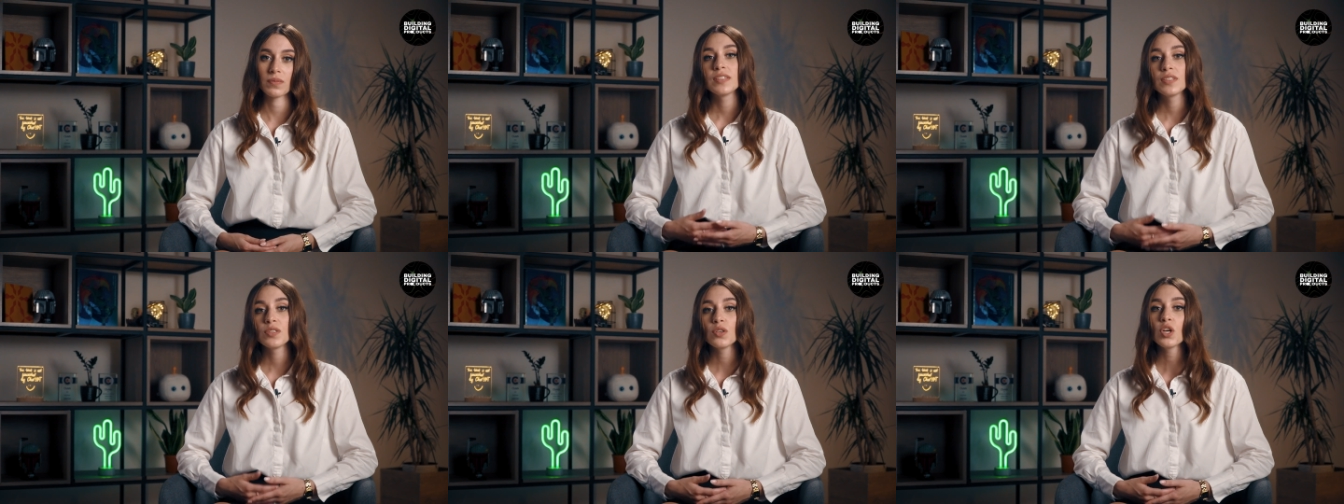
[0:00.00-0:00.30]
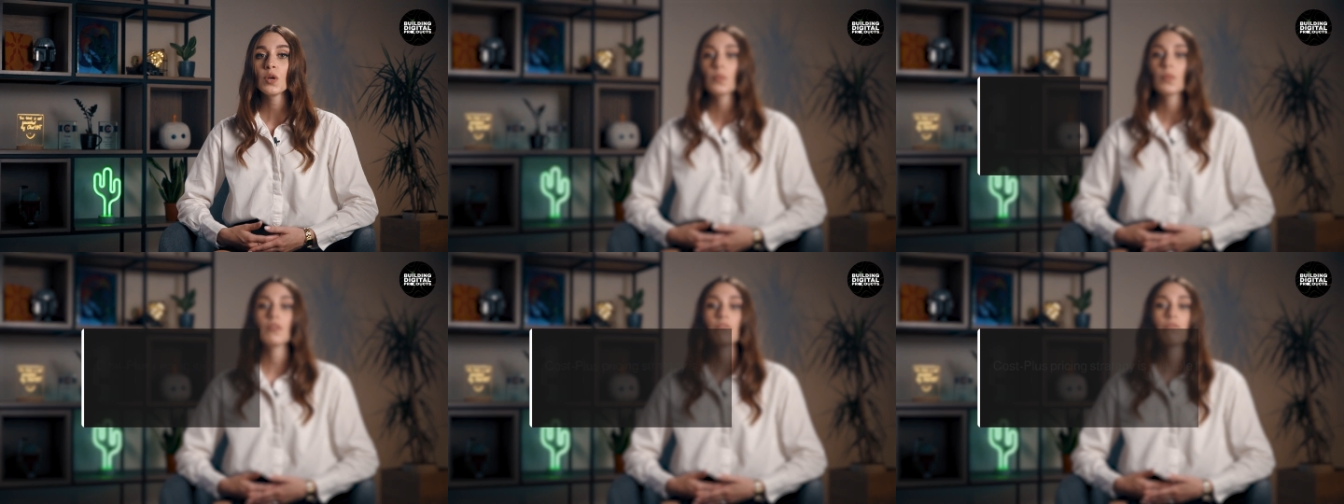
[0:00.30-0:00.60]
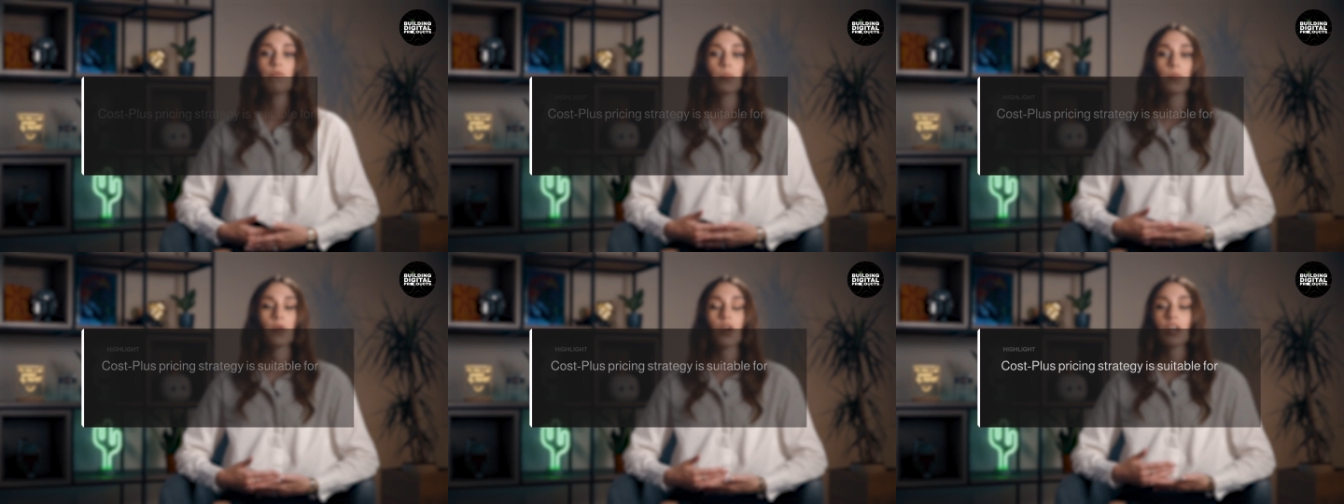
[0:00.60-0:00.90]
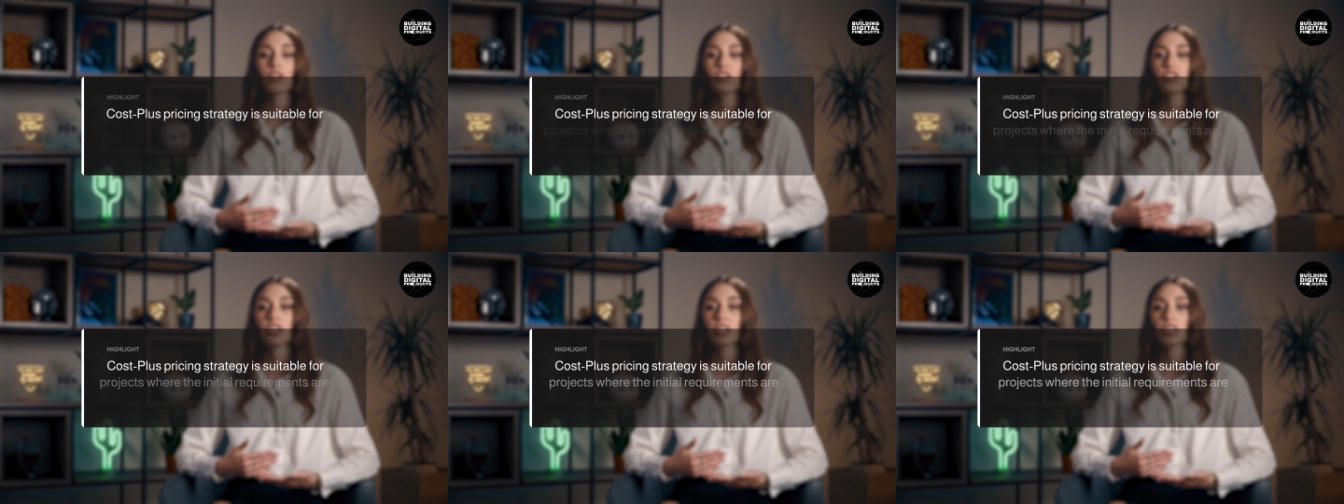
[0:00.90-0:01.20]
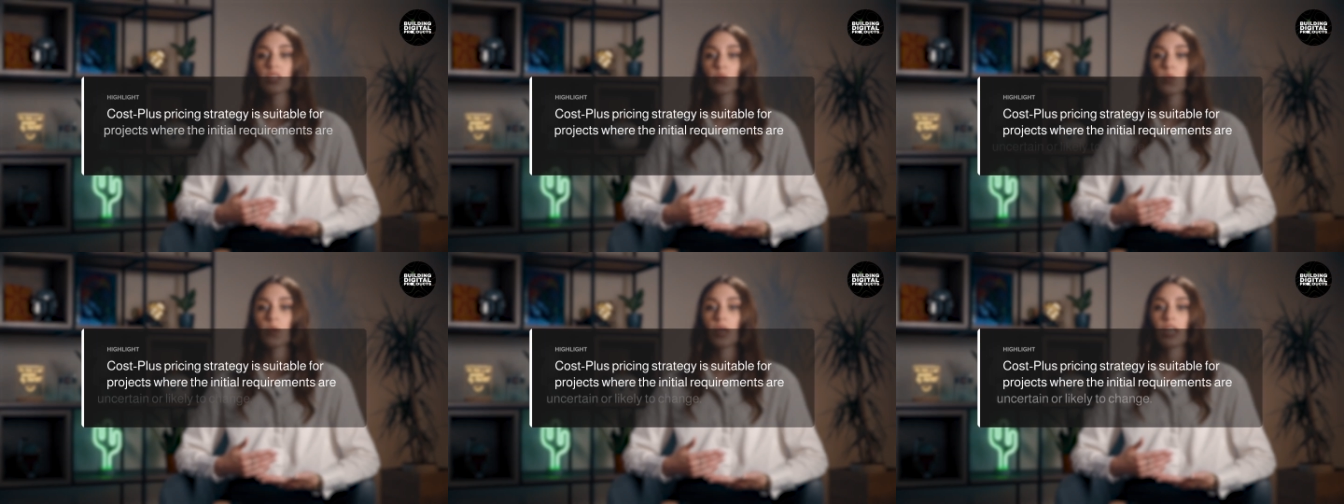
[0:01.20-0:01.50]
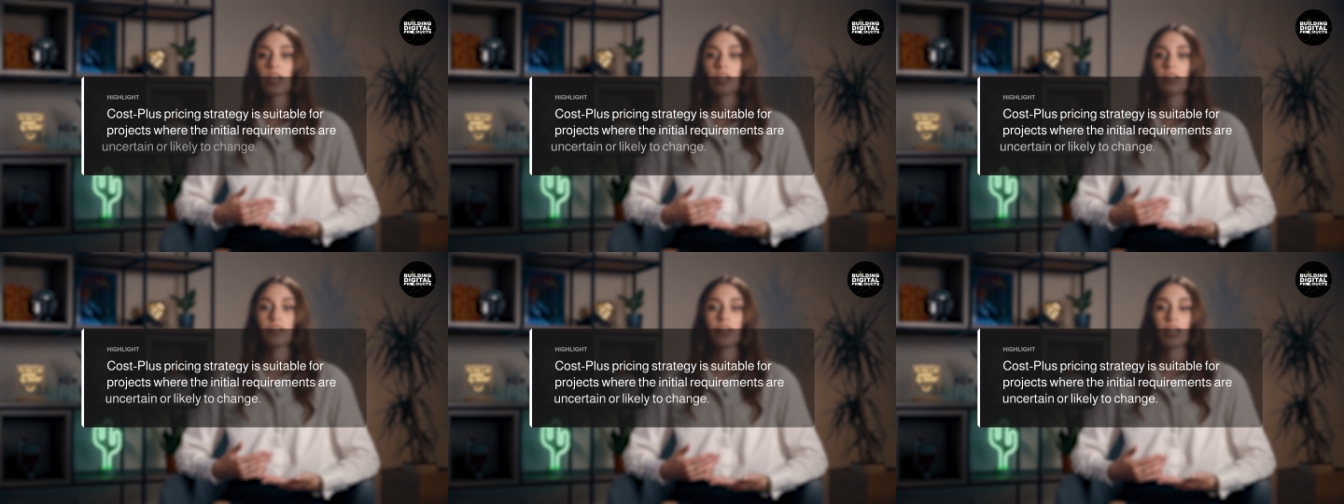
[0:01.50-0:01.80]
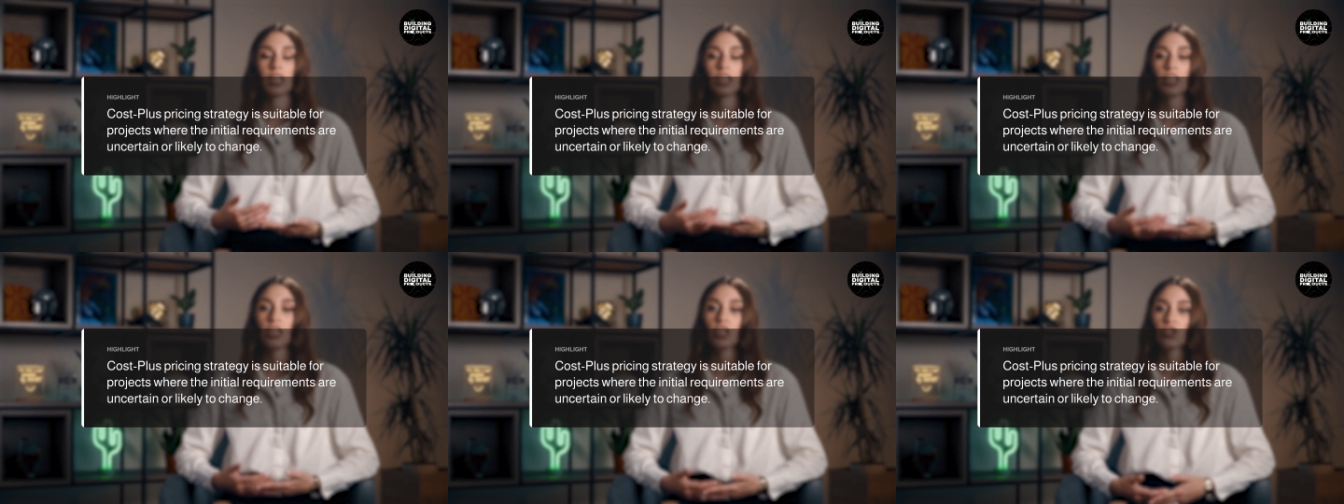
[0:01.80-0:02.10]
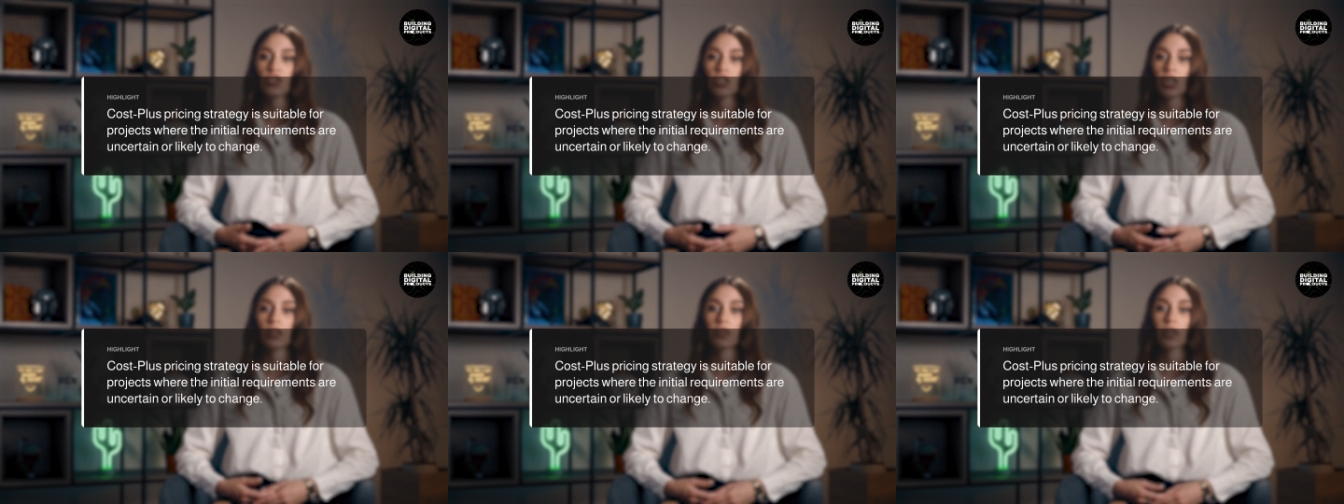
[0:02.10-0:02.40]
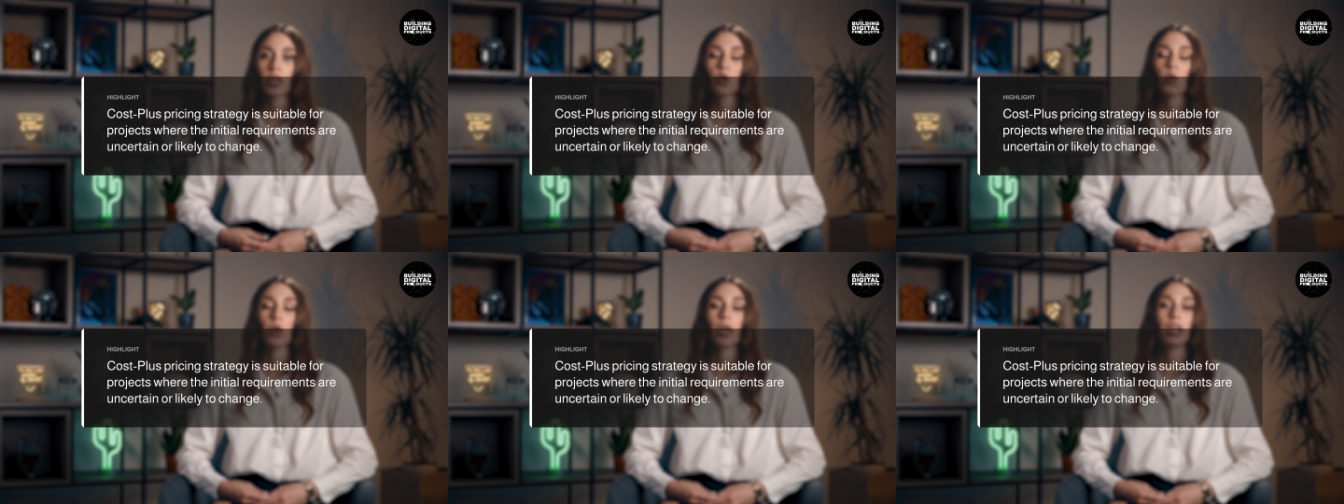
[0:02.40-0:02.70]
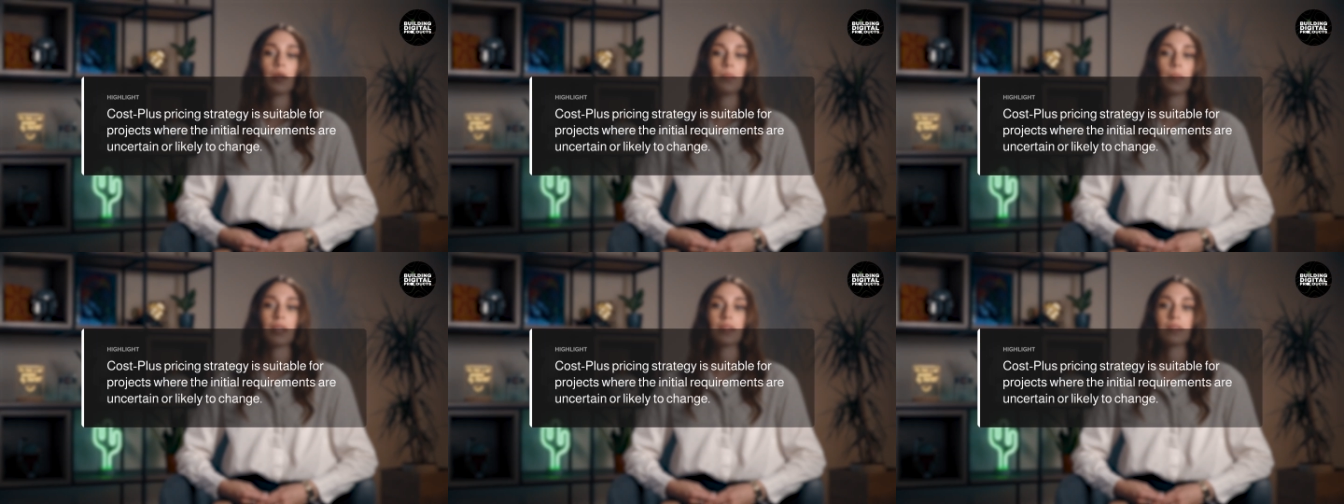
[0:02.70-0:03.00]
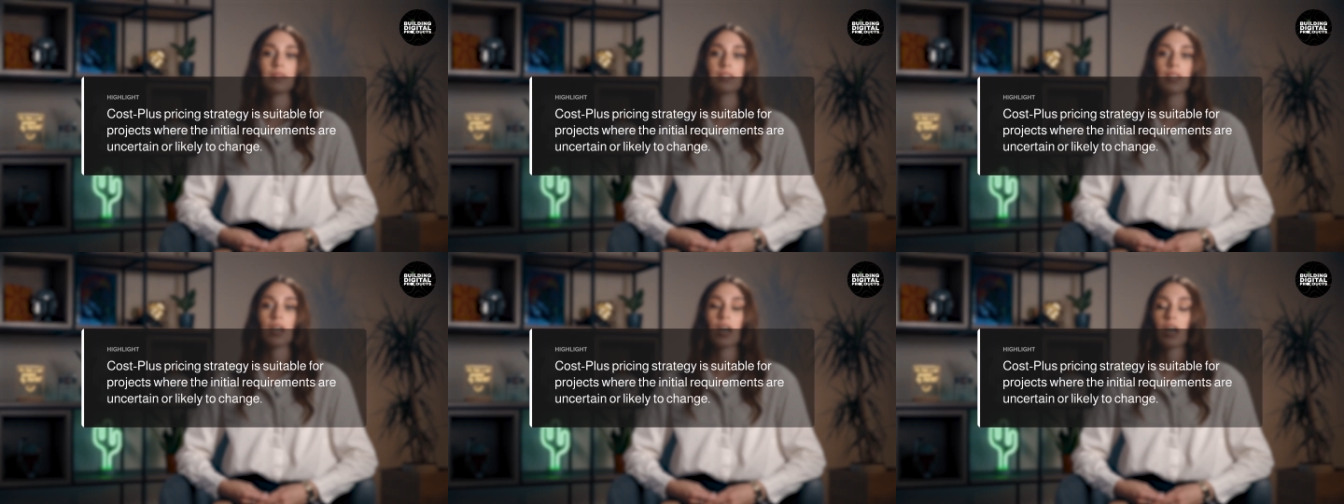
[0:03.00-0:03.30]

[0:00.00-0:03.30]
Suitable for projects where the initial requirements